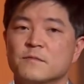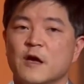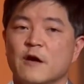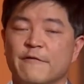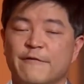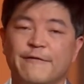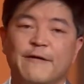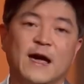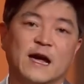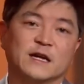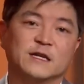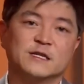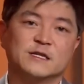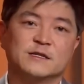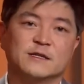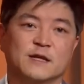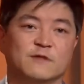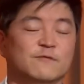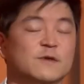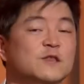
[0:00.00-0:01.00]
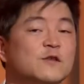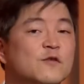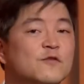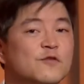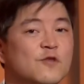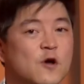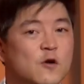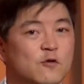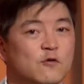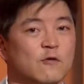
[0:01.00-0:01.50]
effects that we
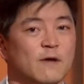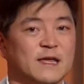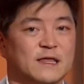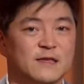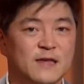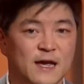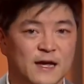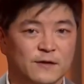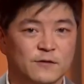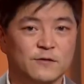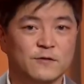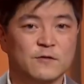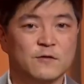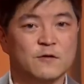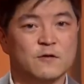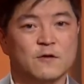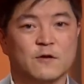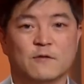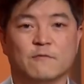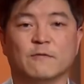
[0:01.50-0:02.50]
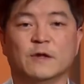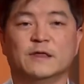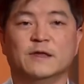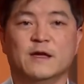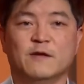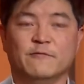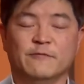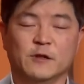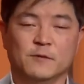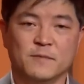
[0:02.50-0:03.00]
don't know quite yet what
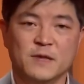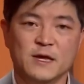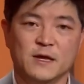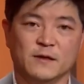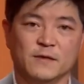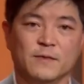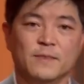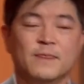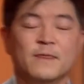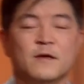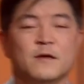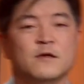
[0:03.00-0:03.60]
they will mean.